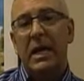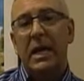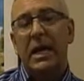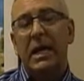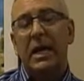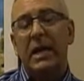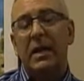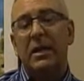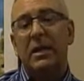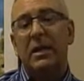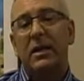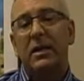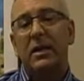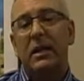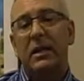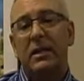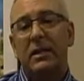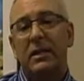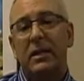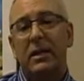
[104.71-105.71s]
And I think
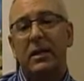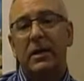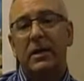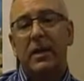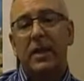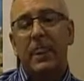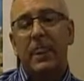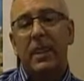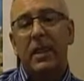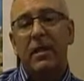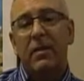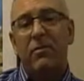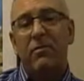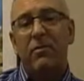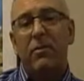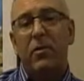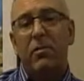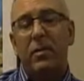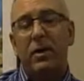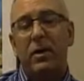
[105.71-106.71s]
that uh,
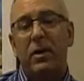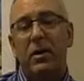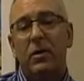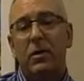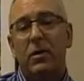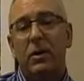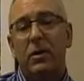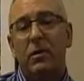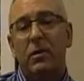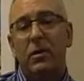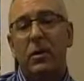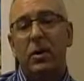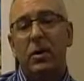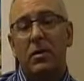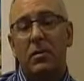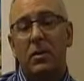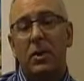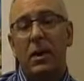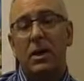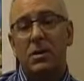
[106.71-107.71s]
from here we are
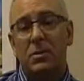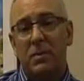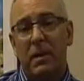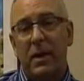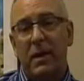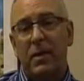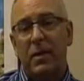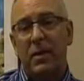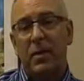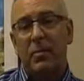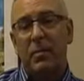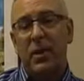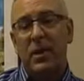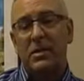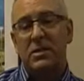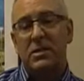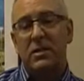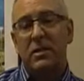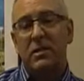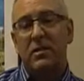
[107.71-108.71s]
going to expand our
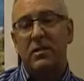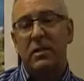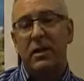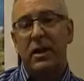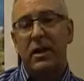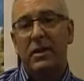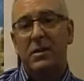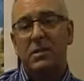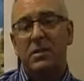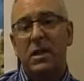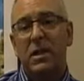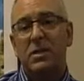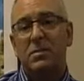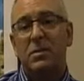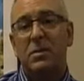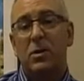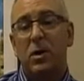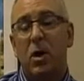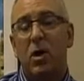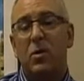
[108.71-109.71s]
presence in the United States,
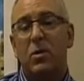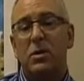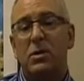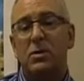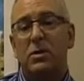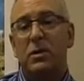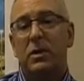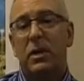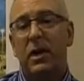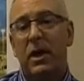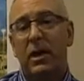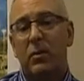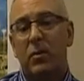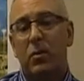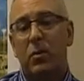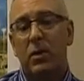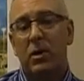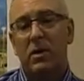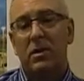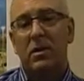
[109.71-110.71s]
but always with the
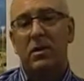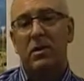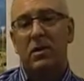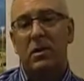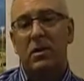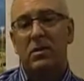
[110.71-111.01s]
headquarters in,